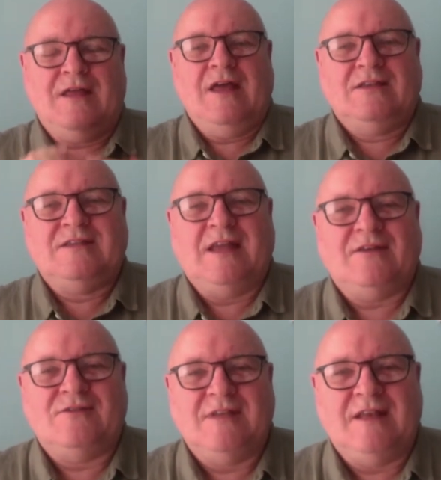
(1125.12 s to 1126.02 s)
Secretary
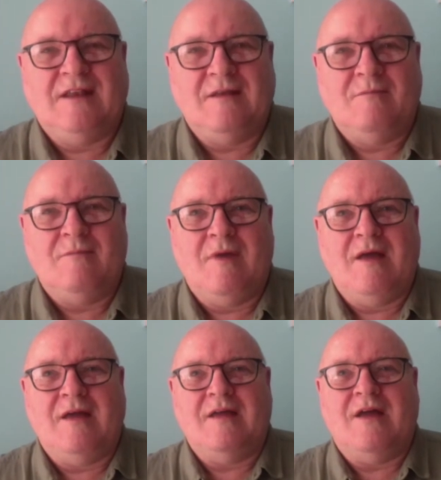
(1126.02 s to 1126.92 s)
of State
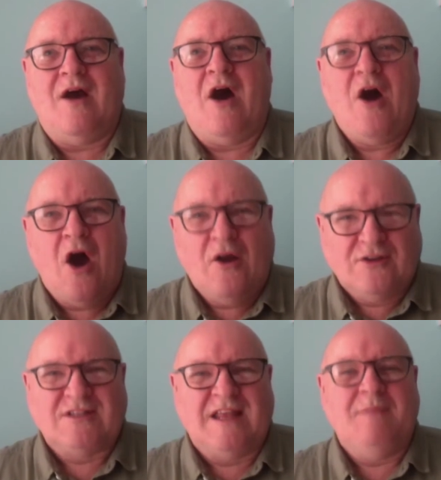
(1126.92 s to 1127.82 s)

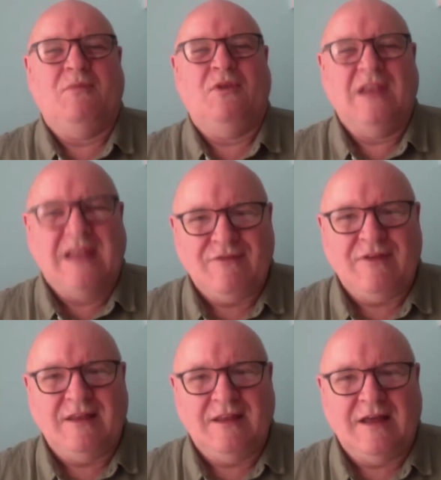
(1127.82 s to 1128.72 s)
honestly
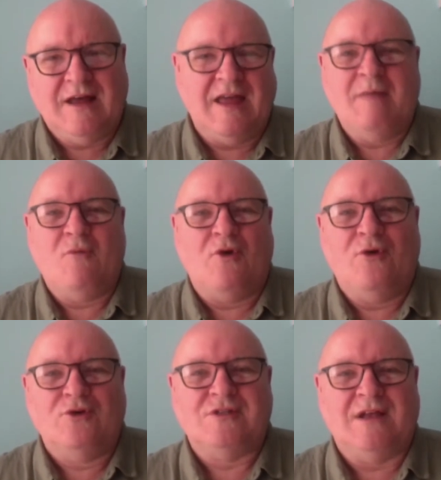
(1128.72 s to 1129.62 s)
believing him or
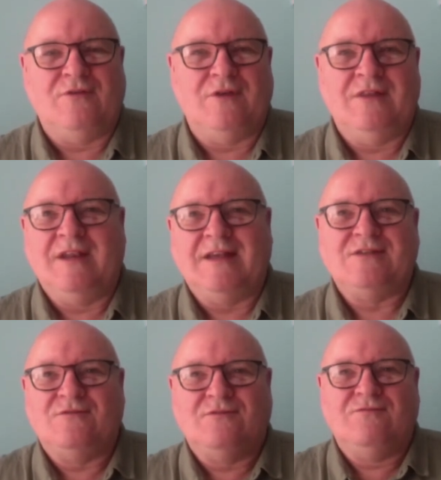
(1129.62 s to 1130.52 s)
herself in the
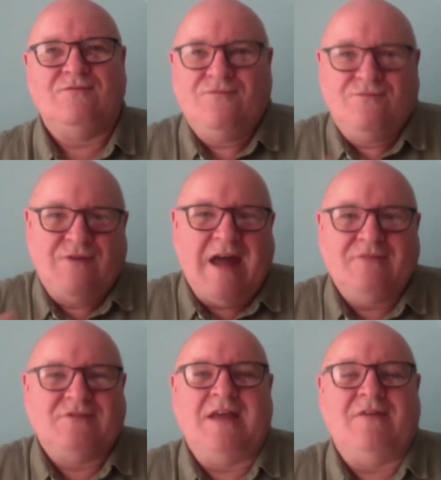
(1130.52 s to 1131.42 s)
next
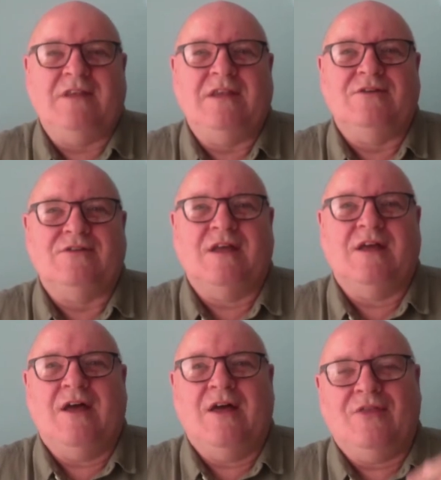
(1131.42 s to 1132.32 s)
5-7 years
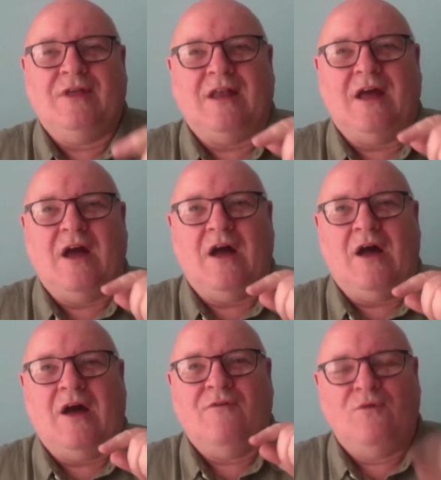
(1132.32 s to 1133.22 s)
that
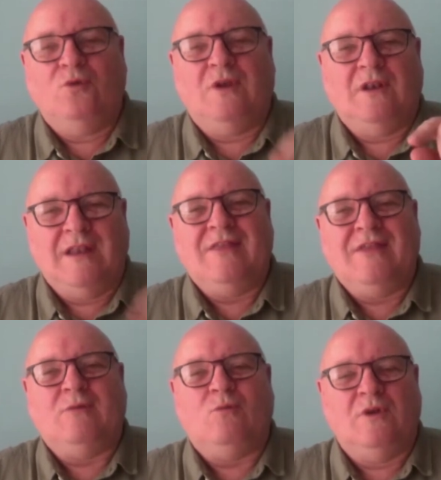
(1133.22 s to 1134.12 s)
a vote like
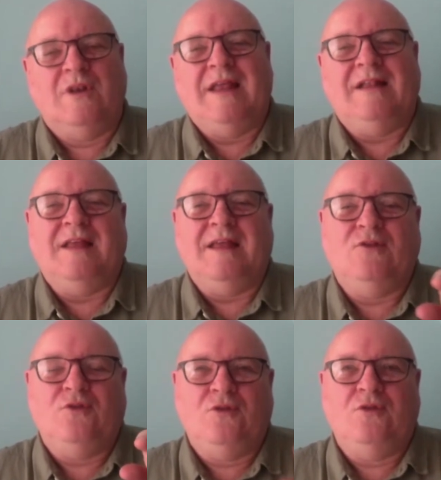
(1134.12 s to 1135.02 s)
that would likely
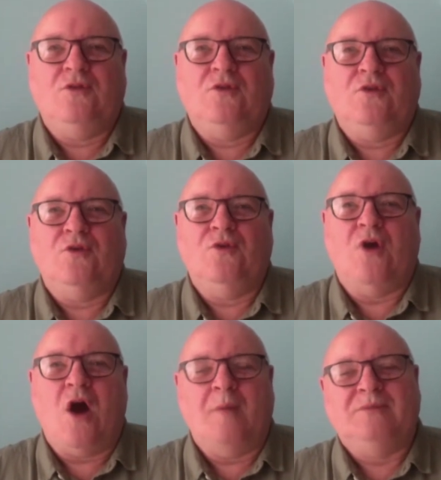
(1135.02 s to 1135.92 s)
to
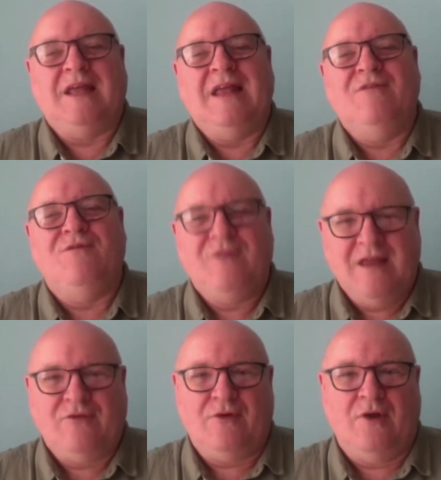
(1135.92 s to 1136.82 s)
opt in
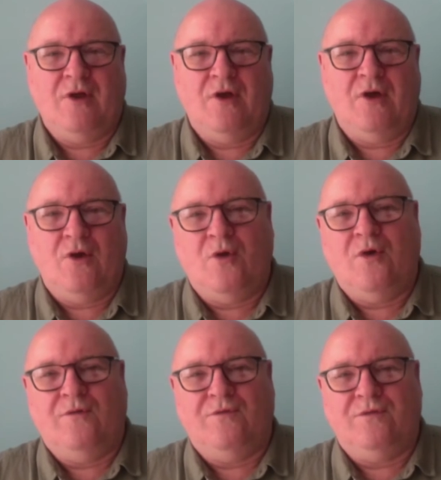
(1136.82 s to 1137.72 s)
favour
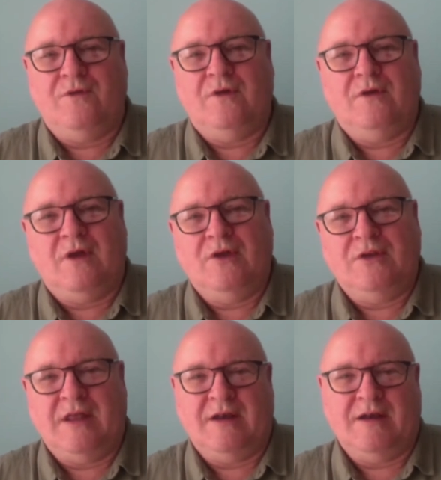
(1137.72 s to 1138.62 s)
of a
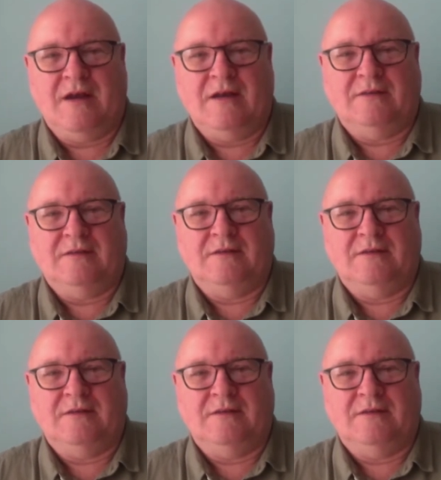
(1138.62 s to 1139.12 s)
United Ireland?